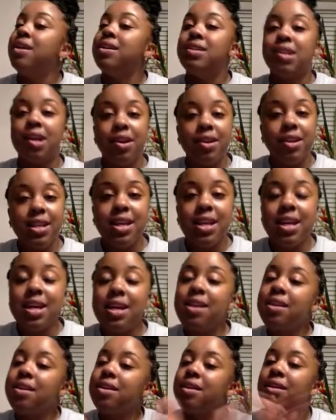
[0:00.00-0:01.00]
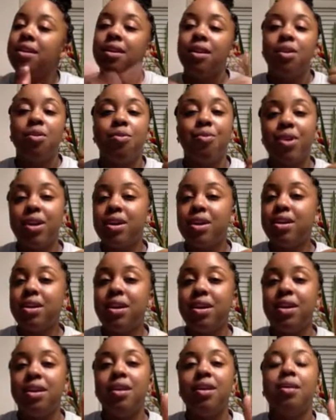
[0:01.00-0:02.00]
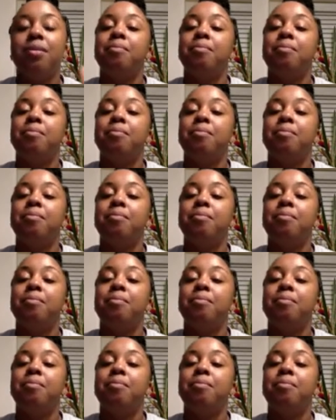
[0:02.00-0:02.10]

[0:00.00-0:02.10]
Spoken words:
Turn it in. We're good.